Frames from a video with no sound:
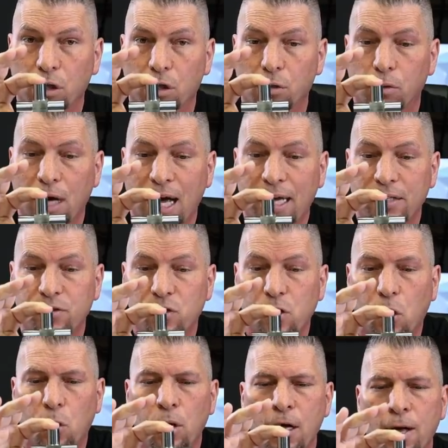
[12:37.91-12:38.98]
All right.
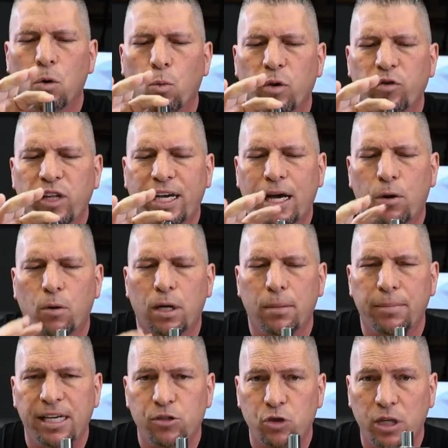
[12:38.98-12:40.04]
So, one thing I want to
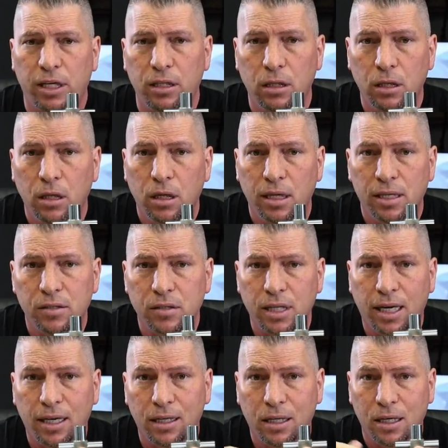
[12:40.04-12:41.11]
mention is
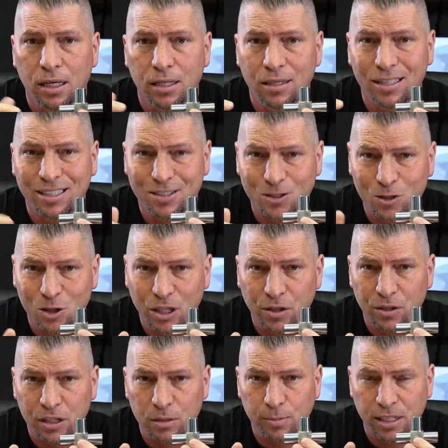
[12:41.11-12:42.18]
that this is
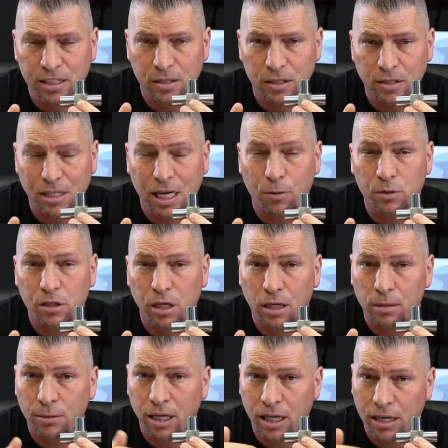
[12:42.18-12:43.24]
serious business. Now we're talking
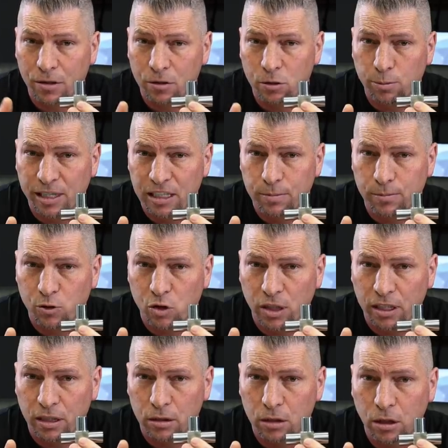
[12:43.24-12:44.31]
about aerospace
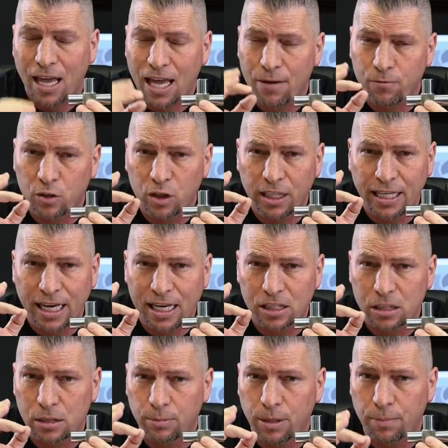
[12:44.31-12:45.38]
machining. Everything
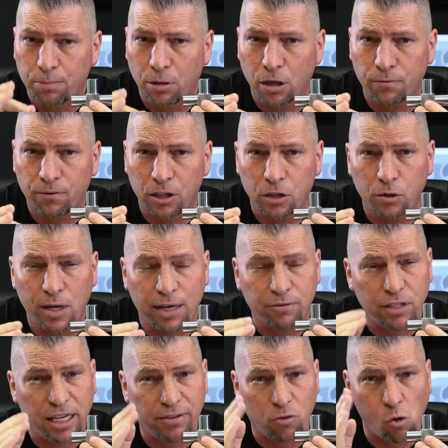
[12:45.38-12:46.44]
has to be perfect. You have
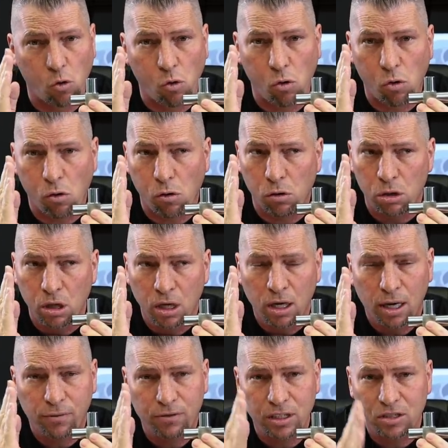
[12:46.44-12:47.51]
to have all
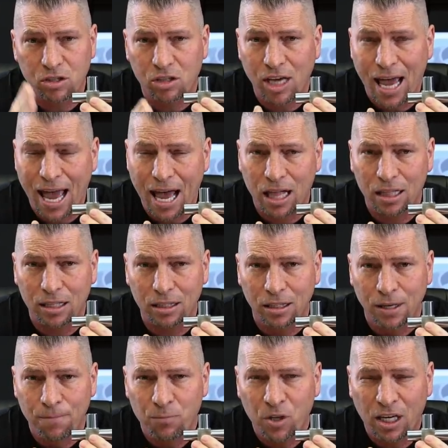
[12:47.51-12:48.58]
of the talent.
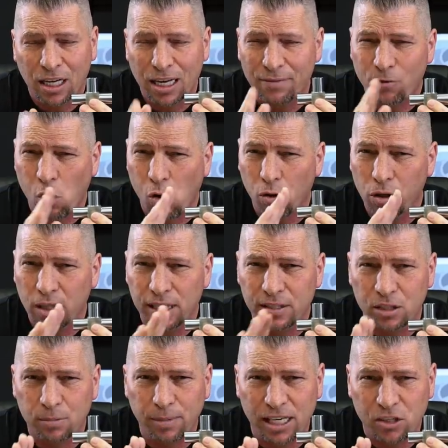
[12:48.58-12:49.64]
You gotta have all the
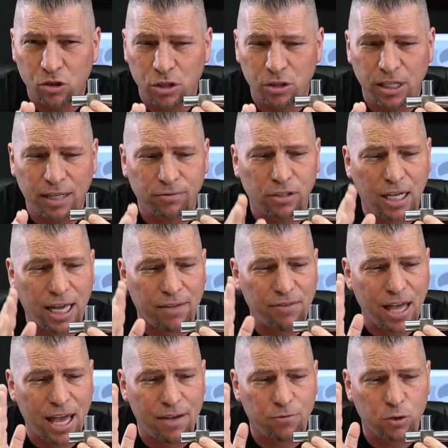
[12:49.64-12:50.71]
inspection. You have to have
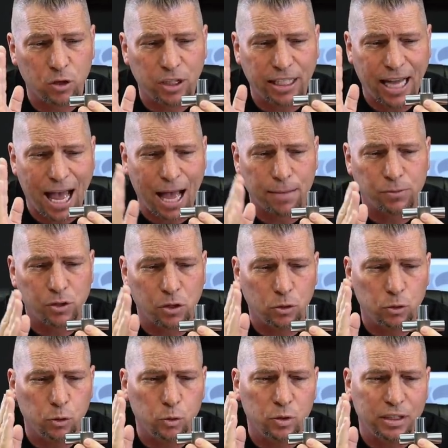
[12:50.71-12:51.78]
everything
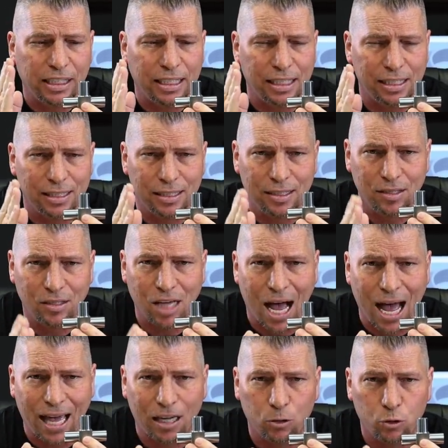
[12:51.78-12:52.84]
absolutely
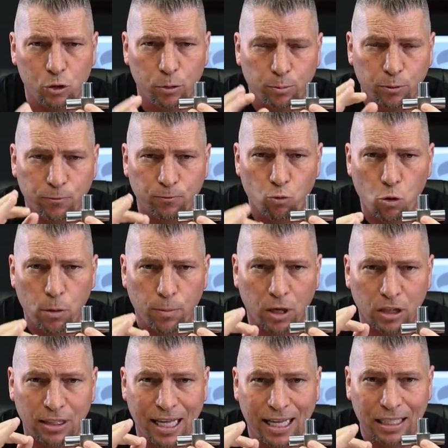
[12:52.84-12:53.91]
dialed to perform
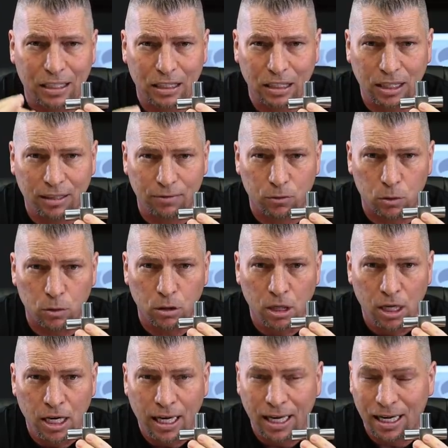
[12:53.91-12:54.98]
on that level.
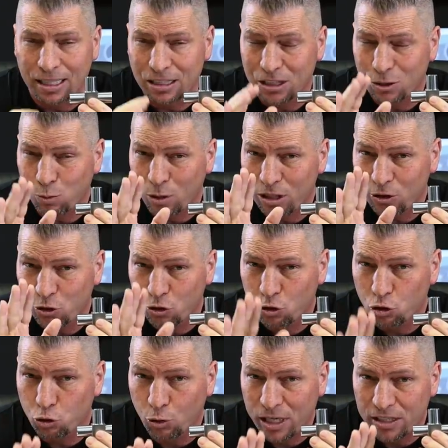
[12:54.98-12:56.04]
And I just wanna
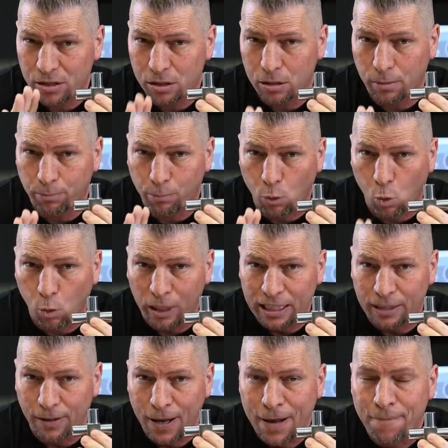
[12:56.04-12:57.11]
stress the point.